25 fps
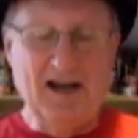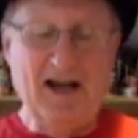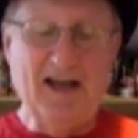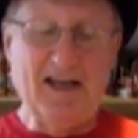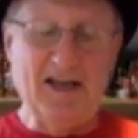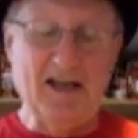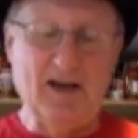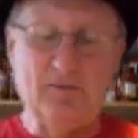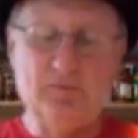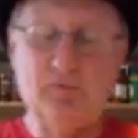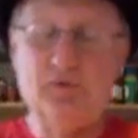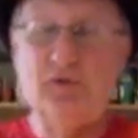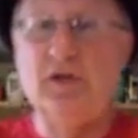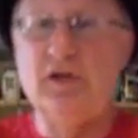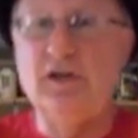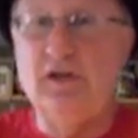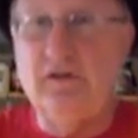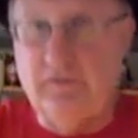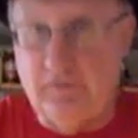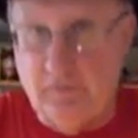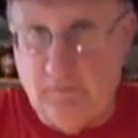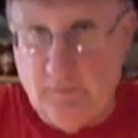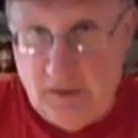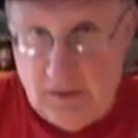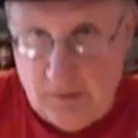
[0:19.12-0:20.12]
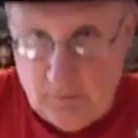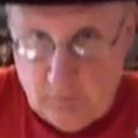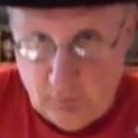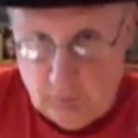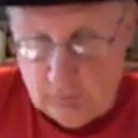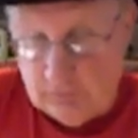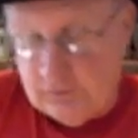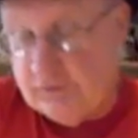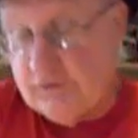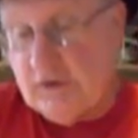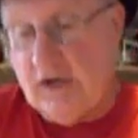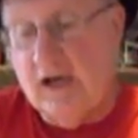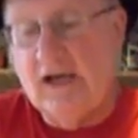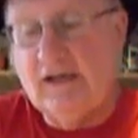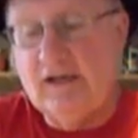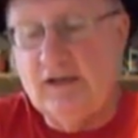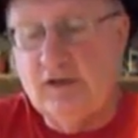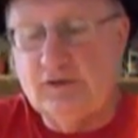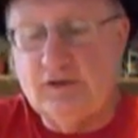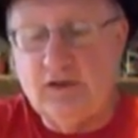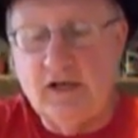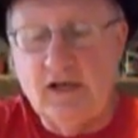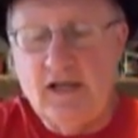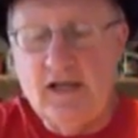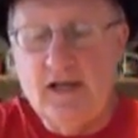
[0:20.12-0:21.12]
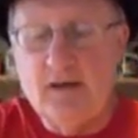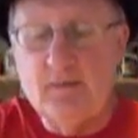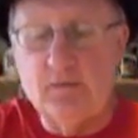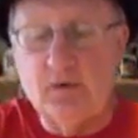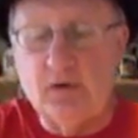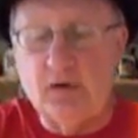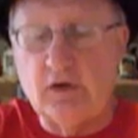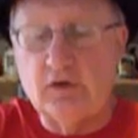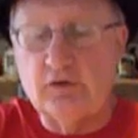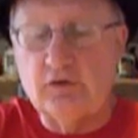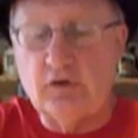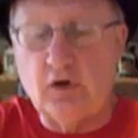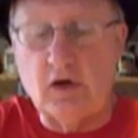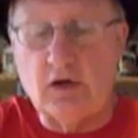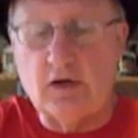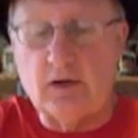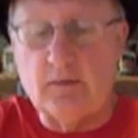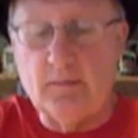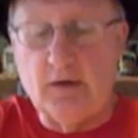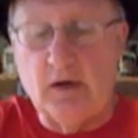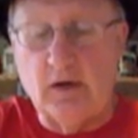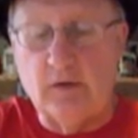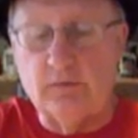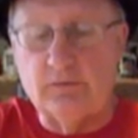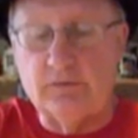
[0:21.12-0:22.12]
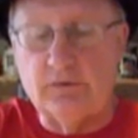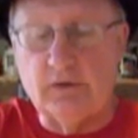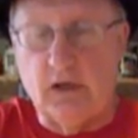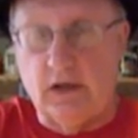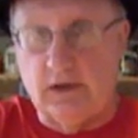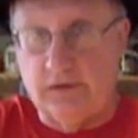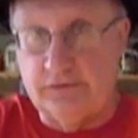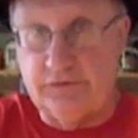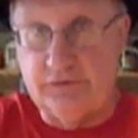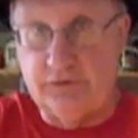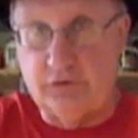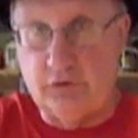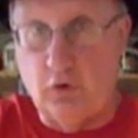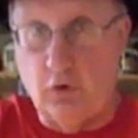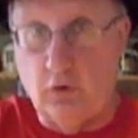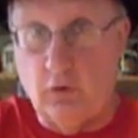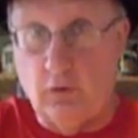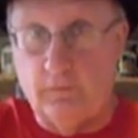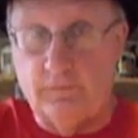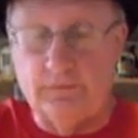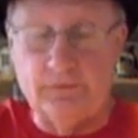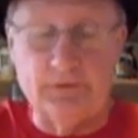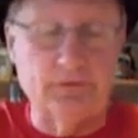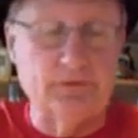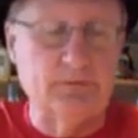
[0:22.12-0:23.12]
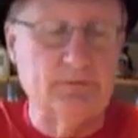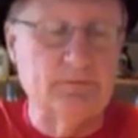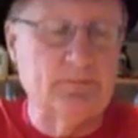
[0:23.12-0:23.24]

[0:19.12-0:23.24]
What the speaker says: Hi, I'm Tinny from Mini Bowl Design, and today I'm going to talk about stoves.